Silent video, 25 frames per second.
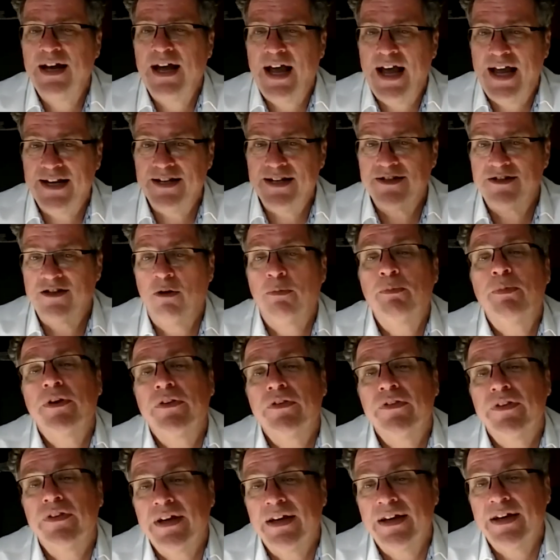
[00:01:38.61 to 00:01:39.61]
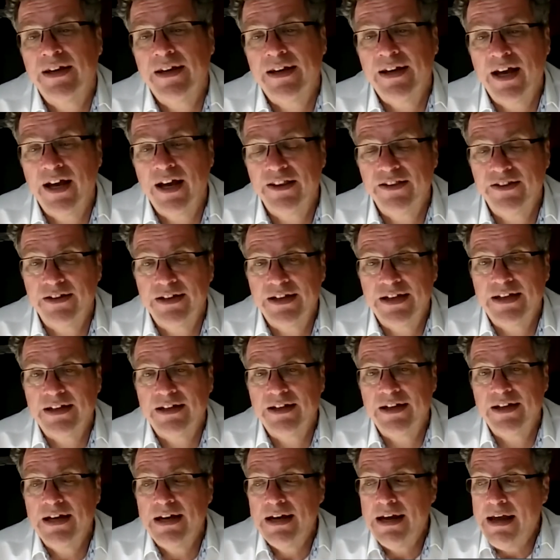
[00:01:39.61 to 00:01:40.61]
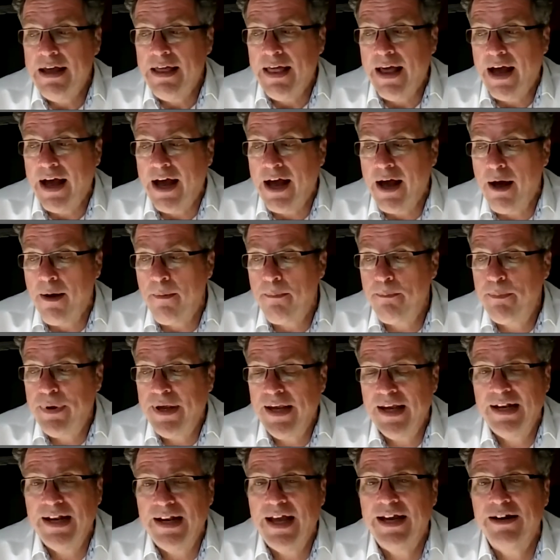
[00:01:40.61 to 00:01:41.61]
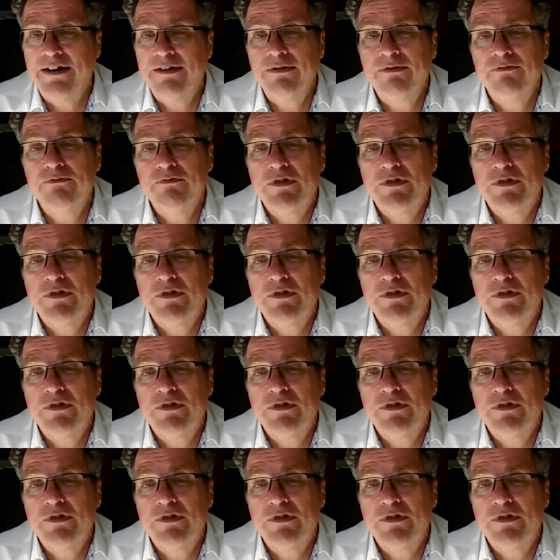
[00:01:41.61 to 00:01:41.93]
ends up in the PLA,